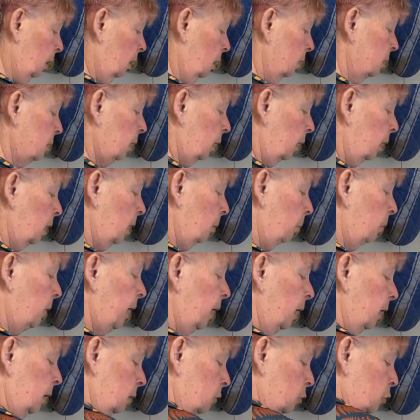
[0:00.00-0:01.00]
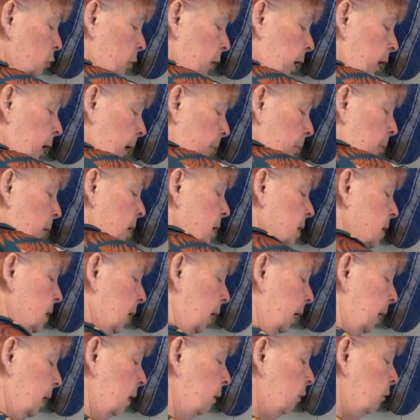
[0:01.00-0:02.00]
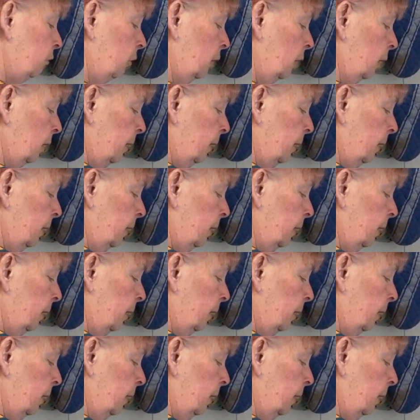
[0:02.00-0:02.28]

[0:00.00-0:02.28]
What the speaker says: So keep that little trick up your sleeve.